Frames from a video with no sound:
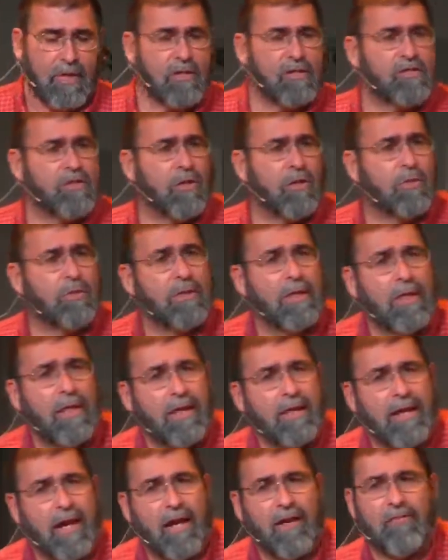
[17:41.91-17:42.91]
So
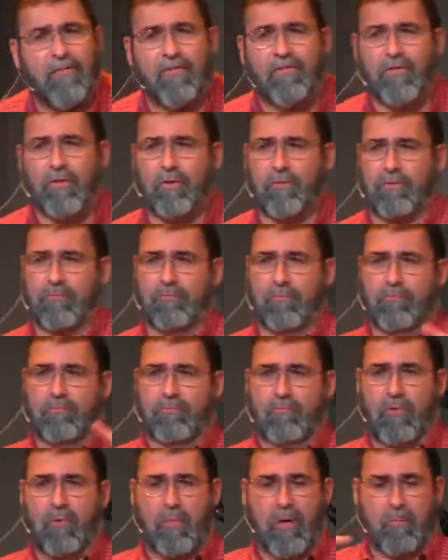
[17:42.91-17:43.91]
now, if you
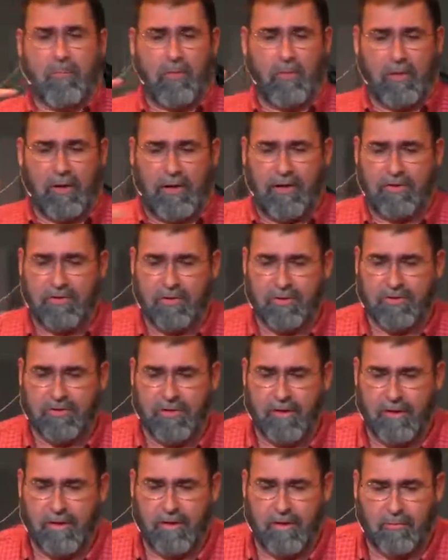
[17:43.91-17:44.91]
remember what I told
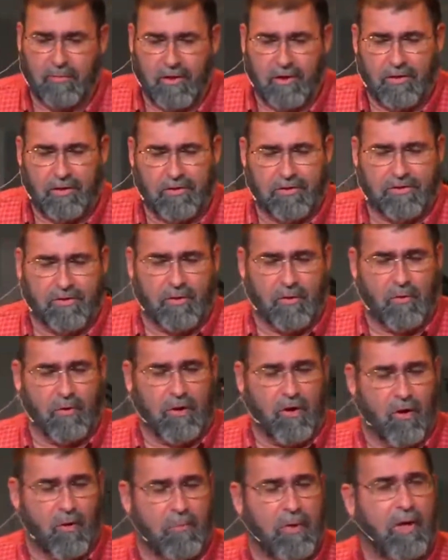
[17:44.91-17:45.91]
you a minute or so
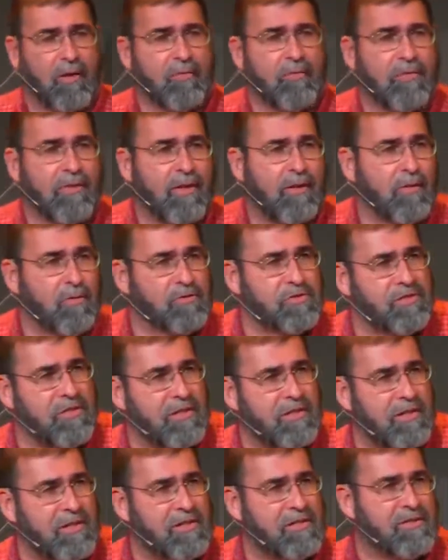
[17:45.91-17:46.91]
ago about the
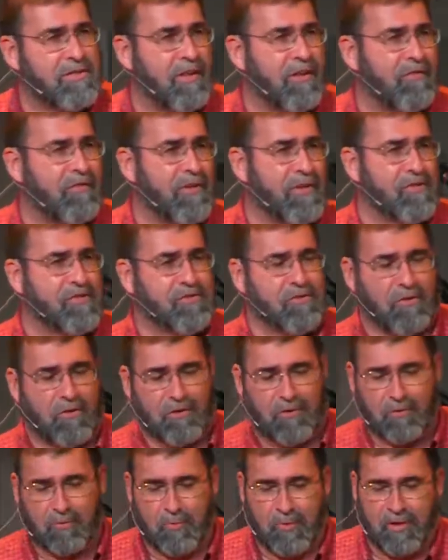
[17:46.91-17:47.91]
OCD stuff I
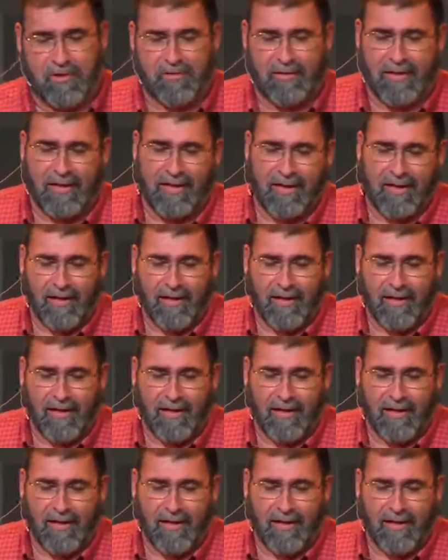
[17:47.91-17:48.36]
struggled with,